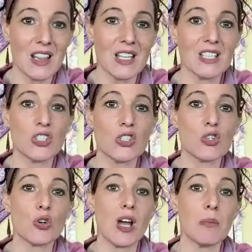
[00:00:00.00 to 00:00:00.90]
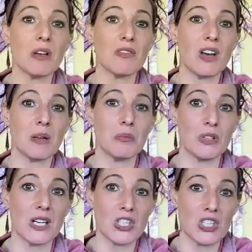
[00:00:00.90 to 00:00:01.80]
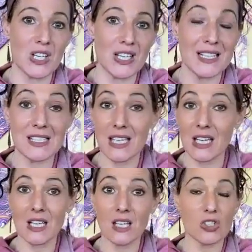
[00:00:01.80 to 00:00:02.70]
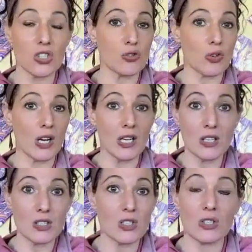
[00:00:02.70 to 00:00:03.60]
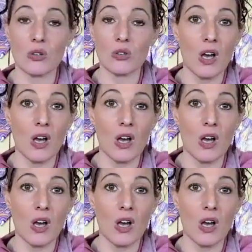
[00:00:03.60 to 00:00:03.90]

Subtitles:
this trauma vibration, and sending us straight into